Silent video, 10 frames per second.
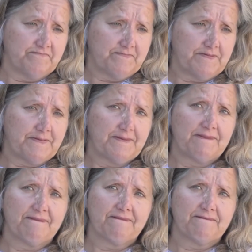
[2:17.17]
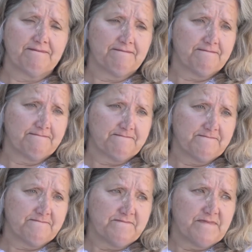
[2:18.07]
I got sick while
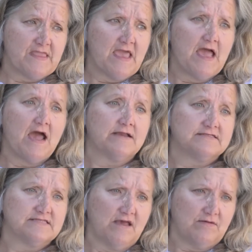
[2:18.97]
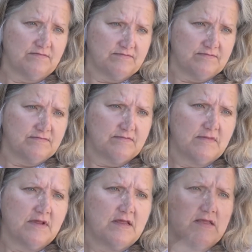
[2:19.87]
I was in jail. I was
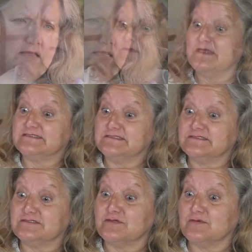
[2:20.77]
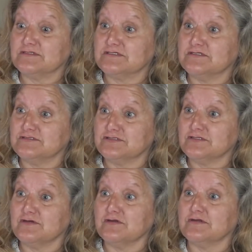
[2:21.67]
incarcerated, and my sister was
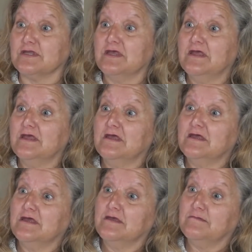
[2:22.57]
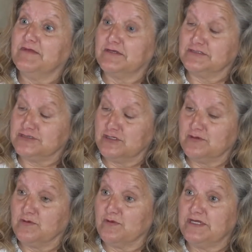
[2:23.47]
concerned because she
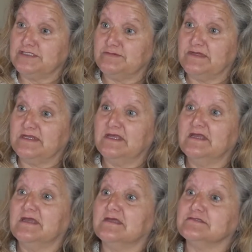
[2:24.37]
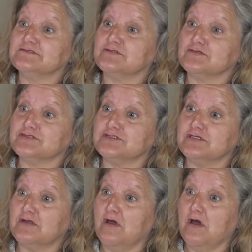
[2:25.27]
couldn't reach me, and so
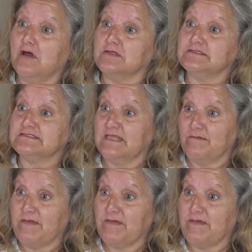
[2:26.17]
she called St.